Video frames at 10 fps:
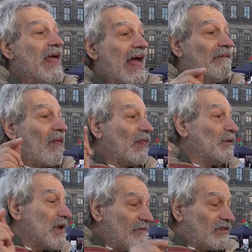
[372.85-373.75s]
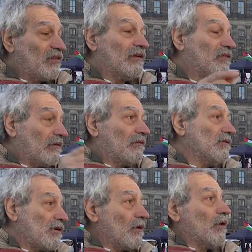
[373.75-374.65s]
And you never see the
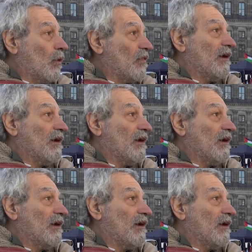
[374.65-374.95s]
Secretary General go